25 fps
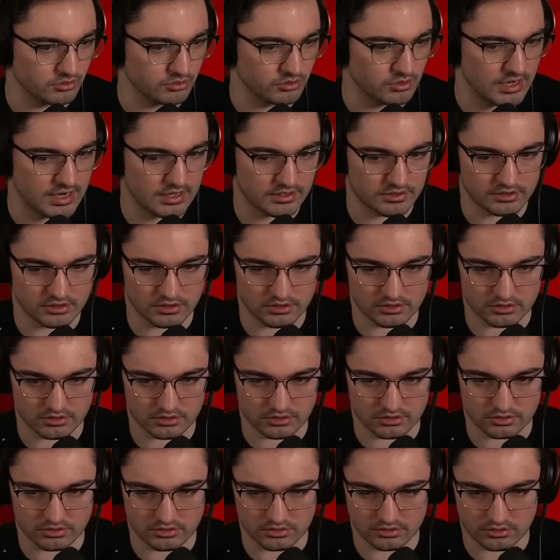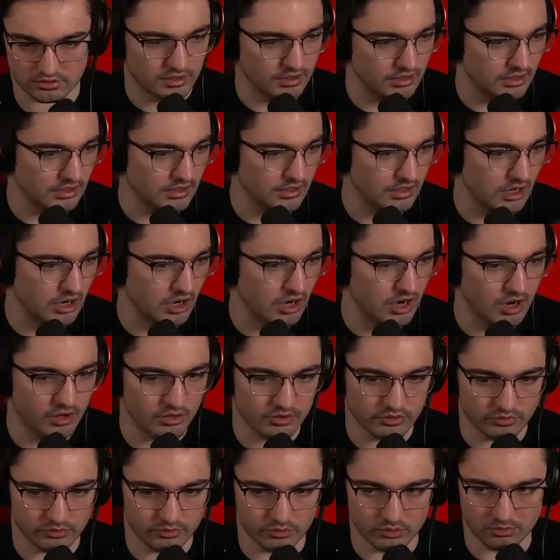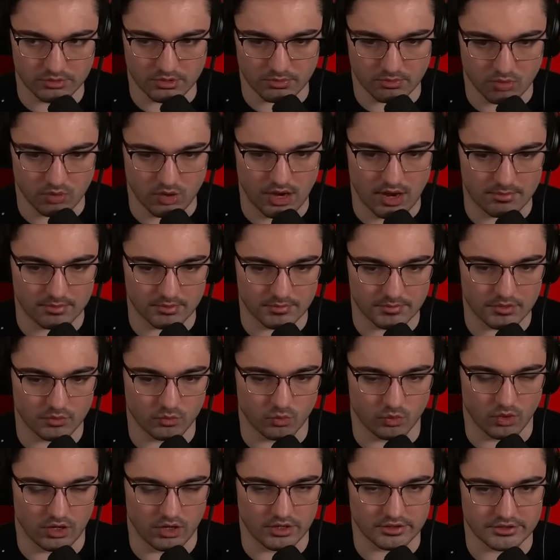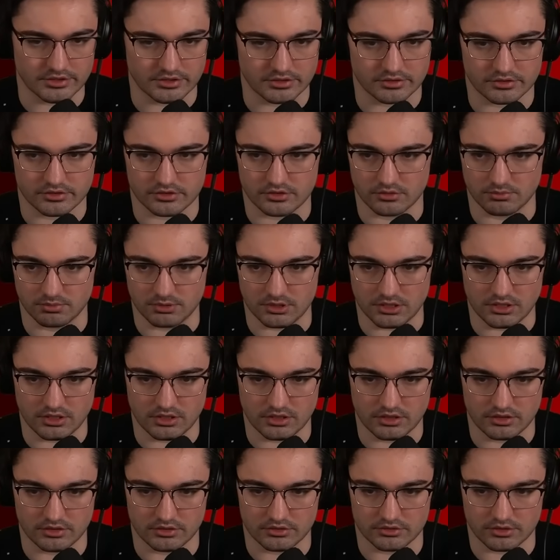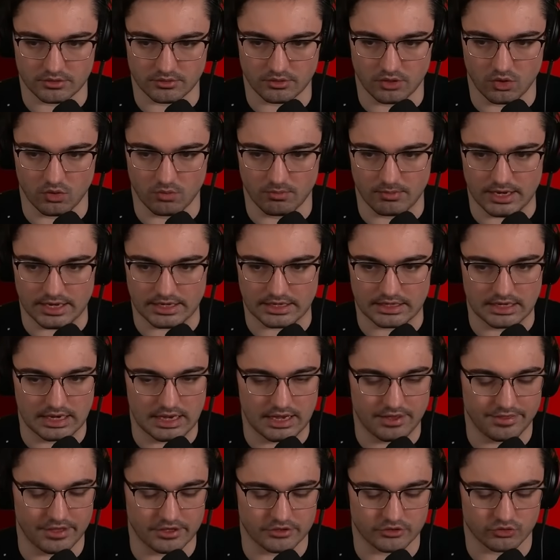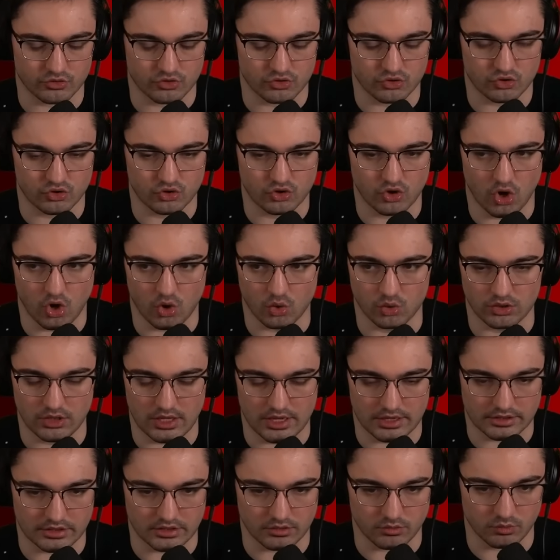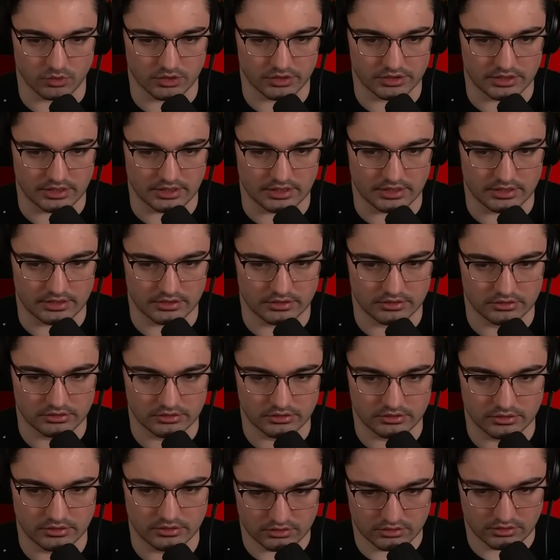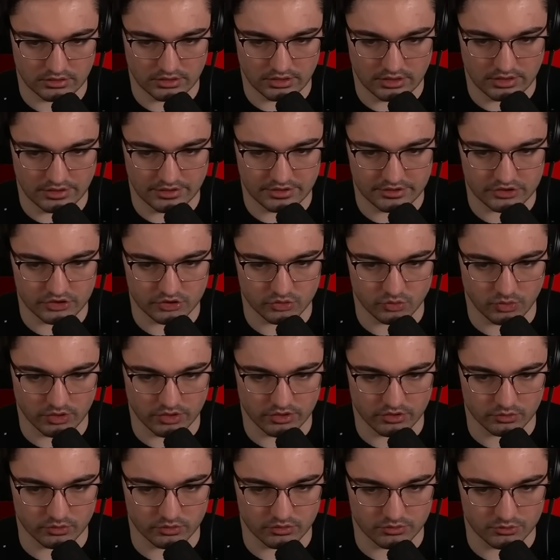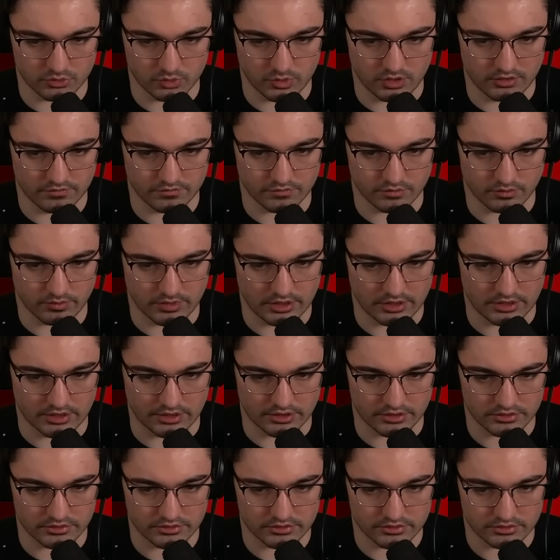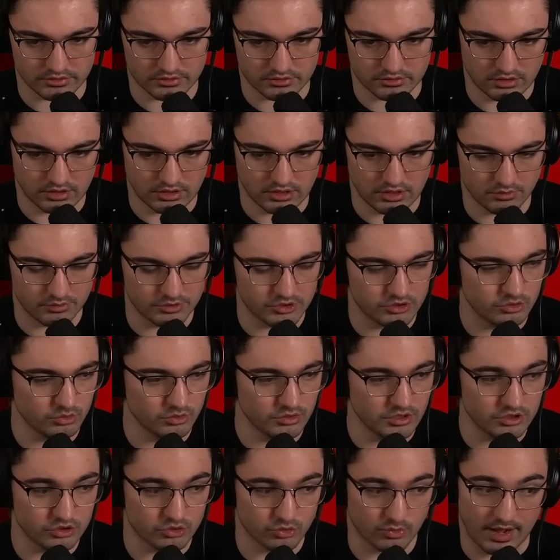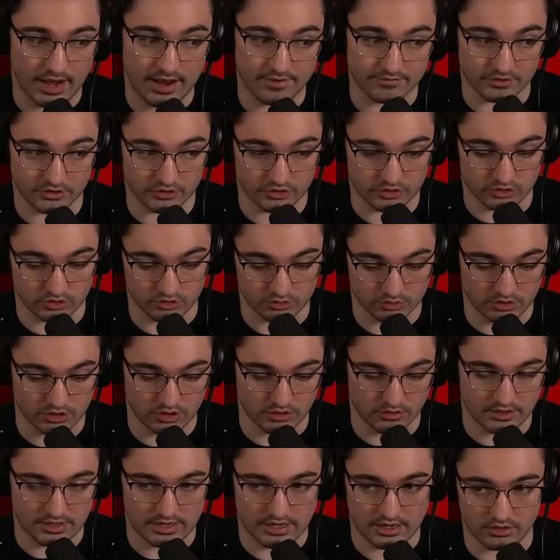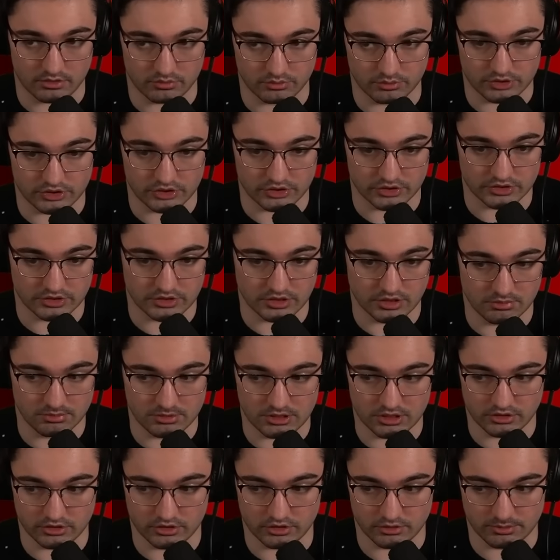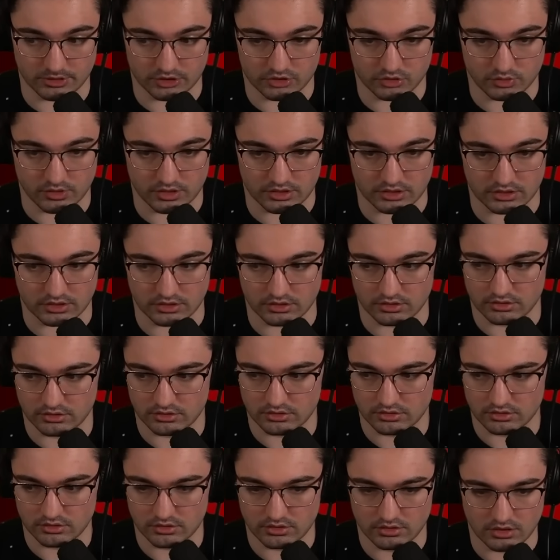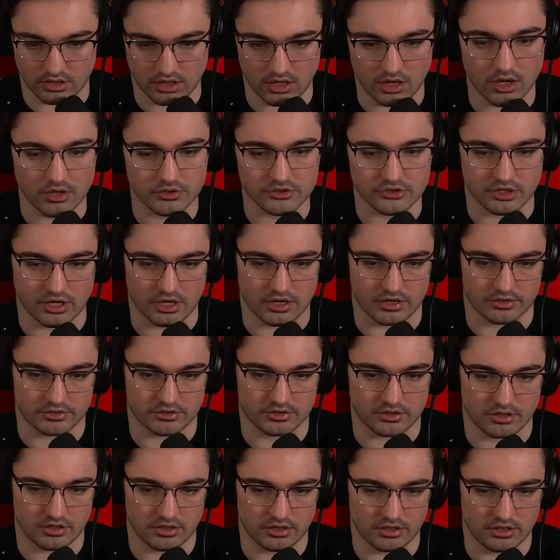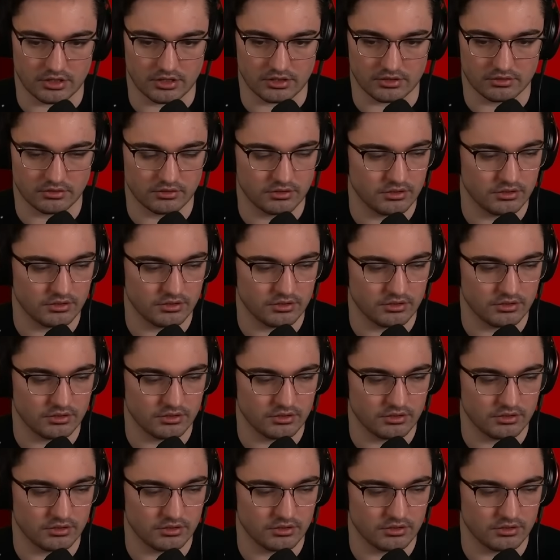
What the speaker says: Draxus. Our outer room, we probably want it to be... Oh my god, that's so lucky. What the hell? This is one of the rooms we need for red letters. We do need drafting studio now, which is going to be a little bit tricky. Oh, sauna, sorry, yeah.